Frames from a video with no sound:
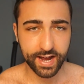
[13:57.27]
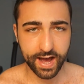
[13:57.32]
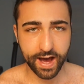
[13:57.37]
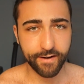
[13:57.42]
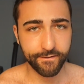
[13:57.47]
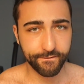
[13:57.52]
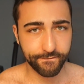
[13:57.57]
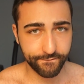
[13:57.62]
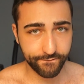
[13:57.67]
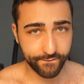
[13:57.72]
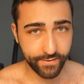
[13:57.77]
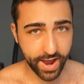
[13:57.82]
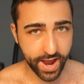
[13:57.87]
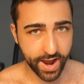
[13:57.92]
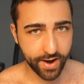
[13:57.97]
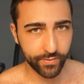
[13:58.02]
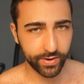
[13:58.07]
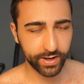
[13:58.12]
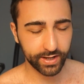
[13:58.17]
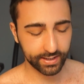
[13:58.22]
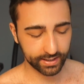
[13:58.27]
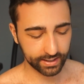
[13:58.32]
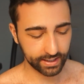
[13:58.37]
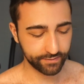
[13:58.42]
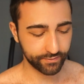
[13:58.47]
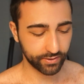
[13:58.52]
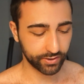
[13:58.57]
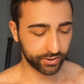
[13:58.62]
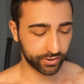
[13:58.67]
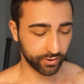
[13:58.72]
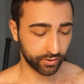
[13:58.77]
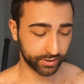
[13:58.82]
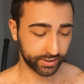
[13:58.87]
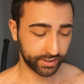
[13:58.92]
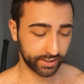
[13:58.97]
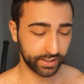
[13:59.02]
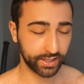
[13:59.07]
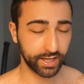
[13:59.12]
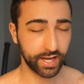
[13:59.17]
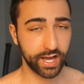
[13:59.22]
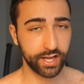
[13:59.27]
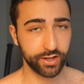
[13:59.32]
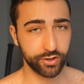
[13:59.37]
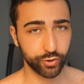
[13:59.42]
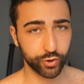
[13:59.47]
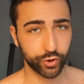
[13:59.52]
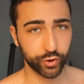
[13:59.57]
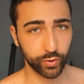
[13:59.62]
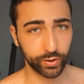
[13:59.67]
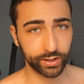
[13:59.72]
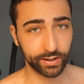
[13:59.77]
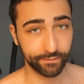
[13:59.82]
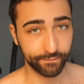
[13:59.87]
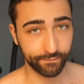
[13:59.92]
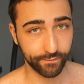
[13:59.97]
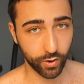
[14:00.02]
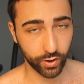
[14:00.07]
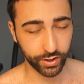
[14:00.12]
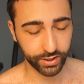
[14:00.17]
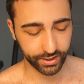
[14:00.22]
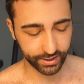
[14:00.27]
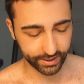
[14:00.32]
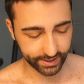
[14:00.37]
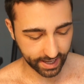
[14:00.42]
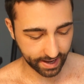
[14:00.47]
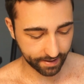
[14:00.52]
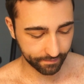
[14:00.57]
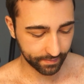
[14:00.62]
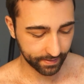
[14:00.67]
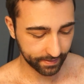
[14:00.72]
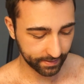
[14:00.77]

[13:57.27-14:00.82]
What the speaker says: are very liver toxic, and you should avoid them